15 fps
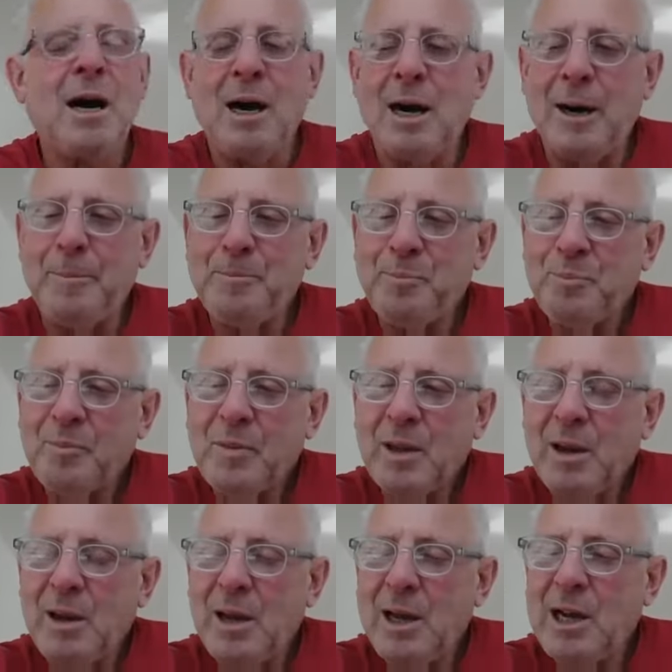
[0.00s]
So
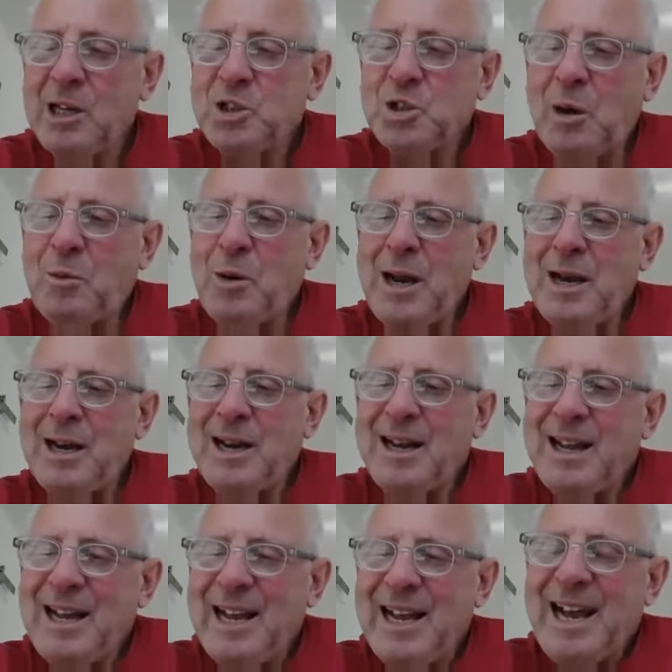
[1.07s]
I went,
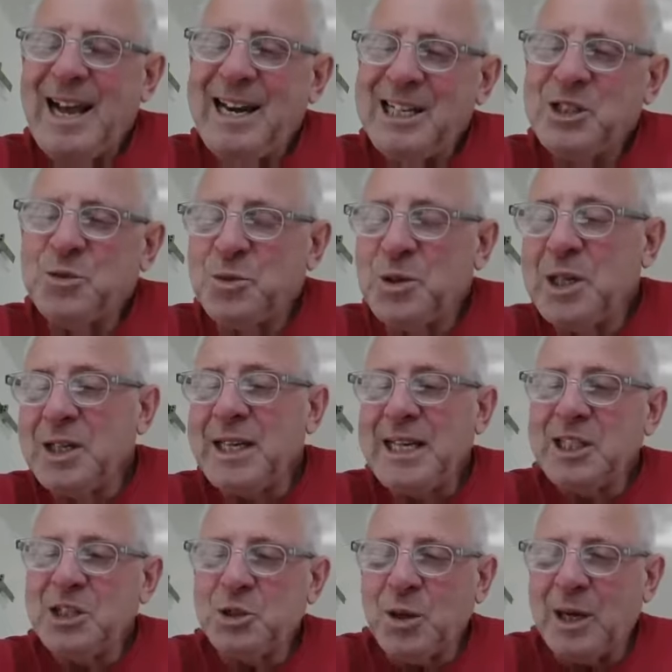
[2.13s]
and it's
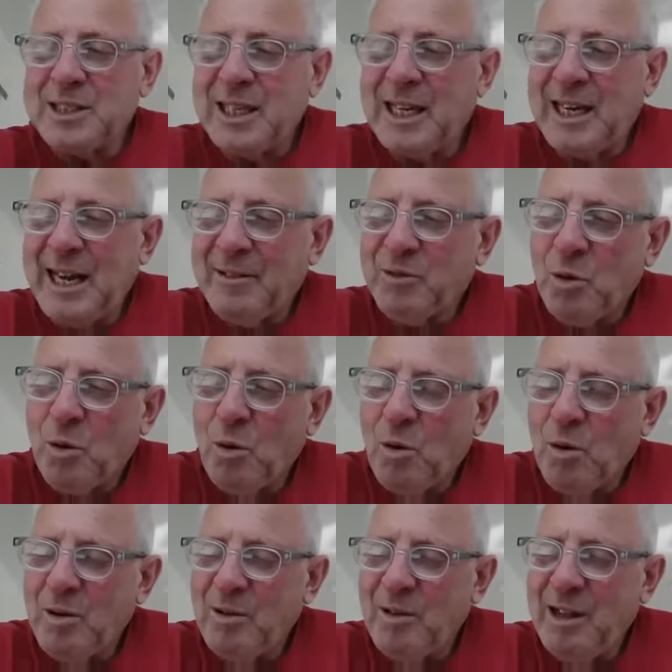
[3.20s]
really interesting after
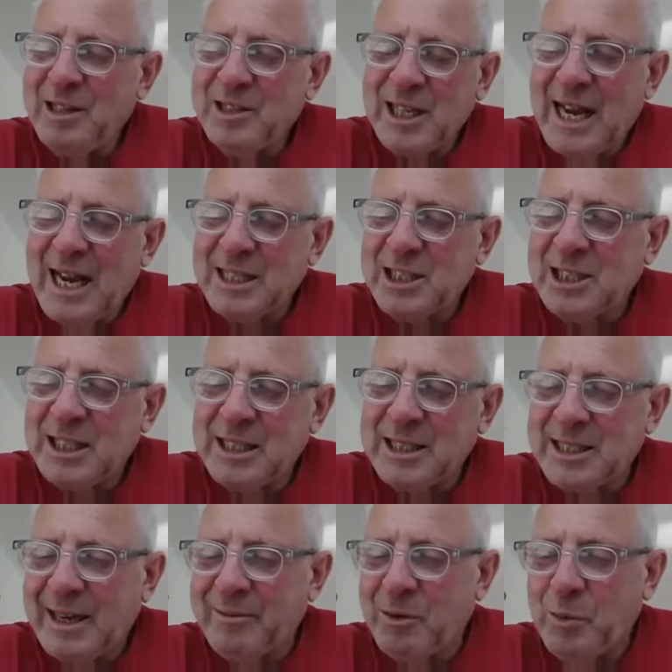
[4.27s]
these last
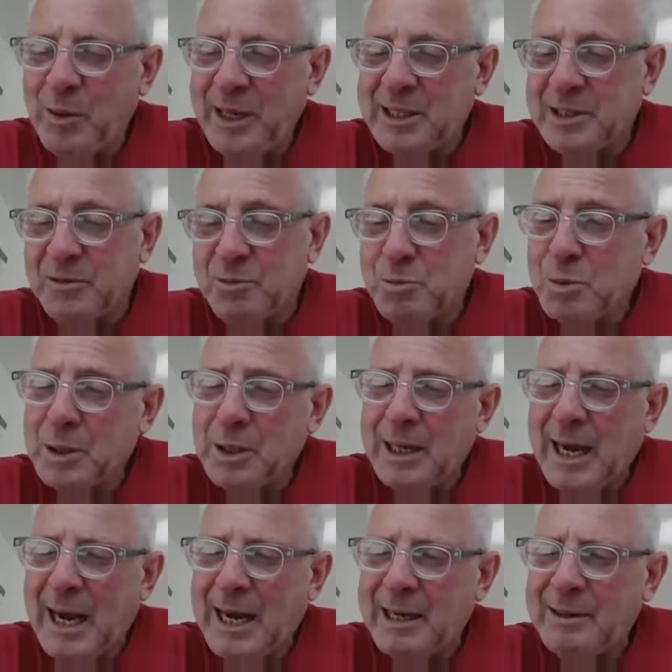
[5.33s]
6-7 weeks of
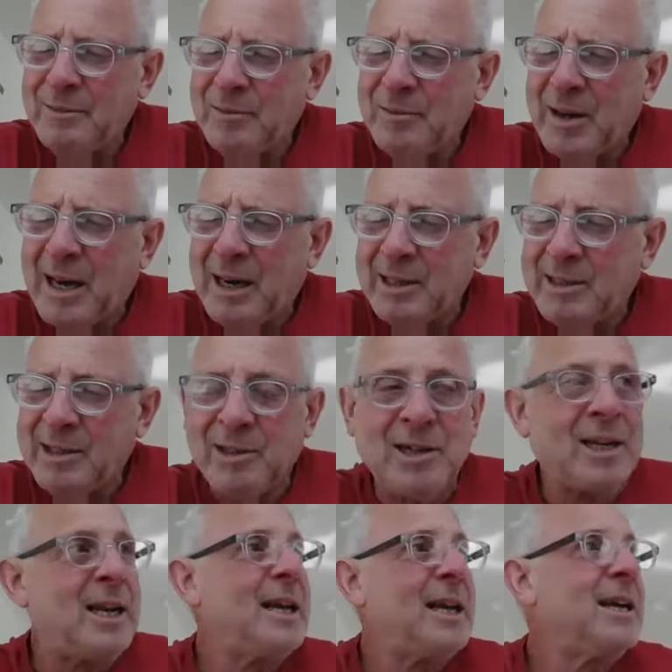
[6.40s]
really high
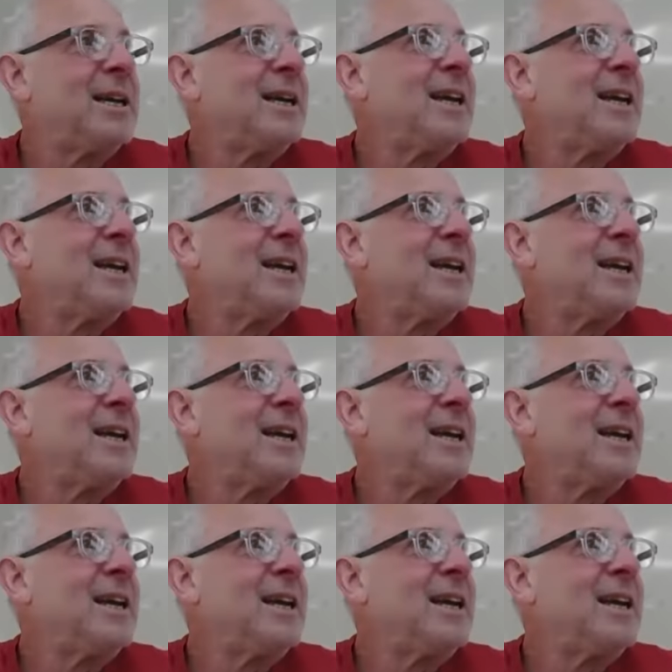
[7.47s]
volatility.